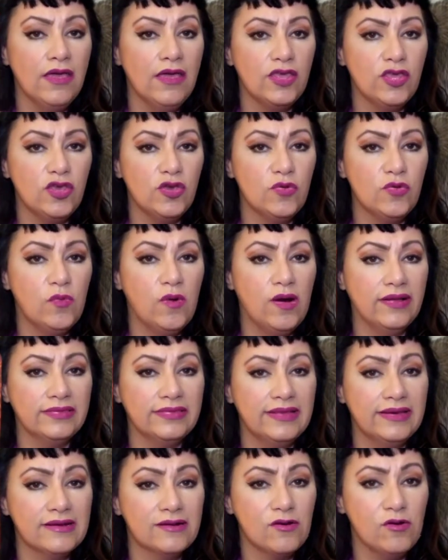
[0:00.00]
You want
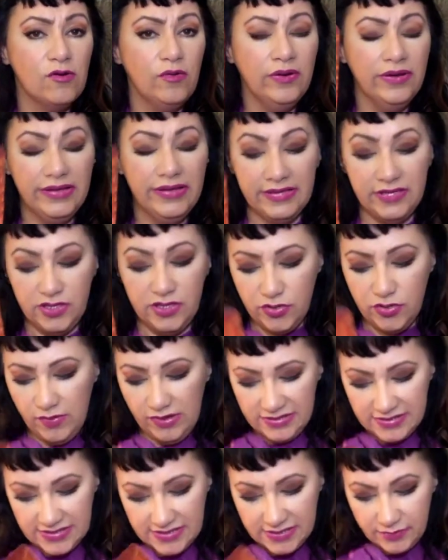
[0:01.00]
that coin. You
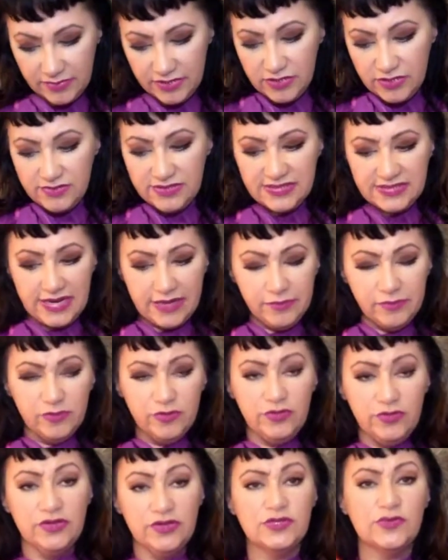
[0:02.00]
want someone who's stable, who
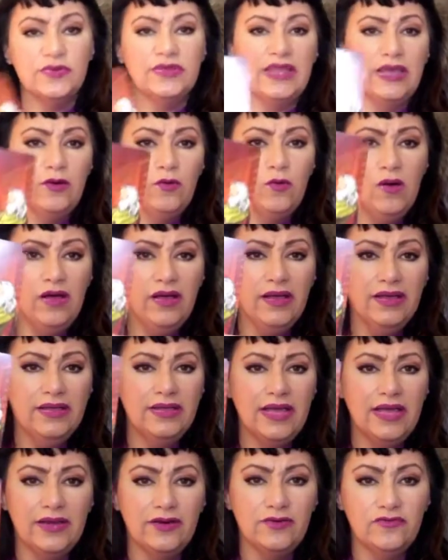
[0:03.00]
knows what they want.
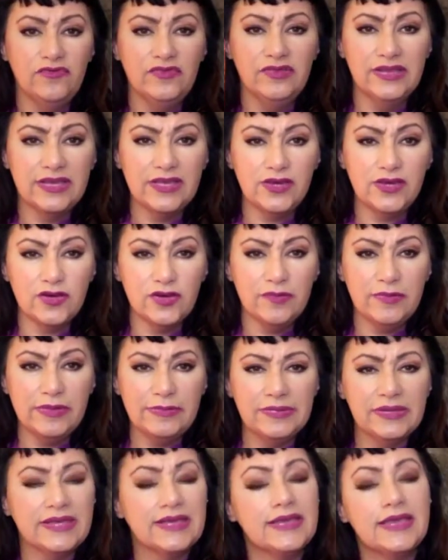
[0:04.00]
I don't feel like you're going to be
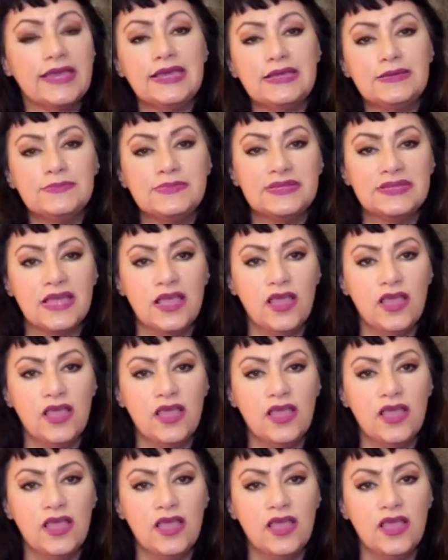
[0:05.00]
playing games